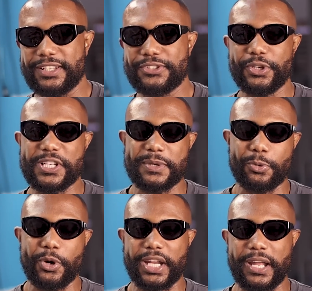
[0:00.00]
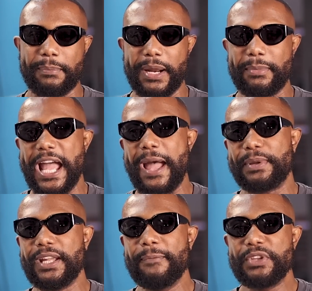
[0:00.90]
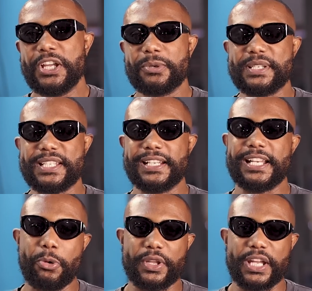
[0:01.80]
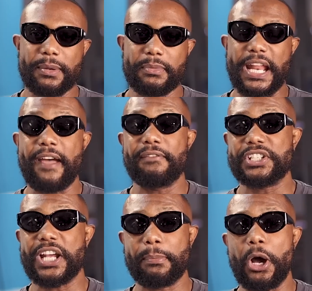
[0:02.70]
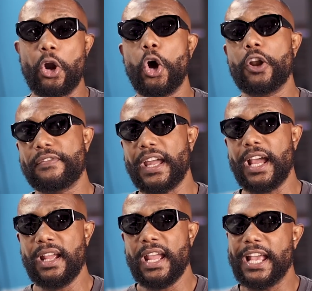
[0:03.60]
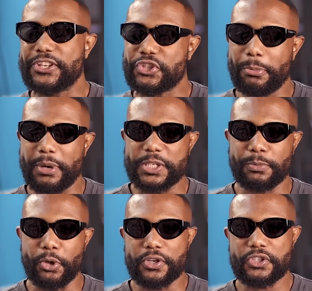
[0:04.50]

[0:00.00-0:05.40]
This dude has been working, but I'm happy to be sitting down with him and have a chat about all of that and so much more.